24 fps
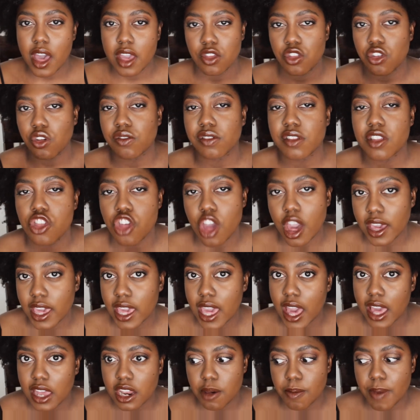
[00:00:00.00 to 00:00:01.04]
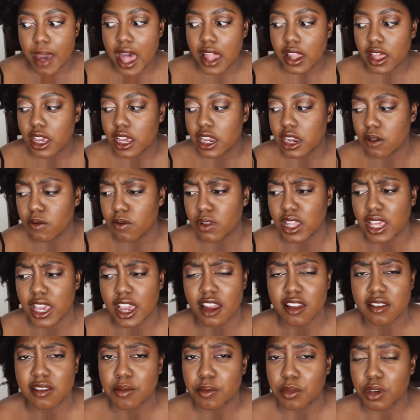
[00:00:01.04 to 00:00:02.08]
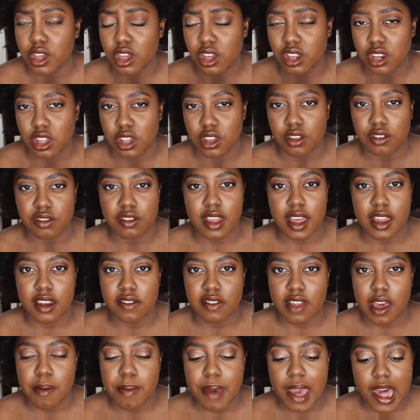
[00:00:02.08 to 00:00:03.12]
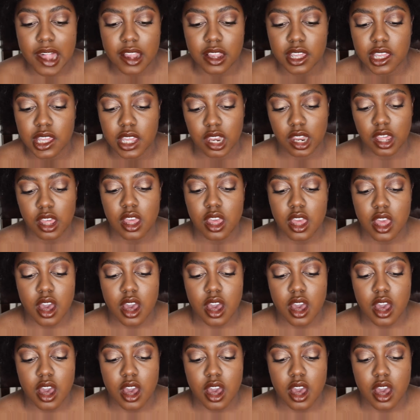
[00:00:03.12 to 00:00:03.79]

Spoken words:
I chose the Jackie Aina palette, and I really got some good use out of that palette.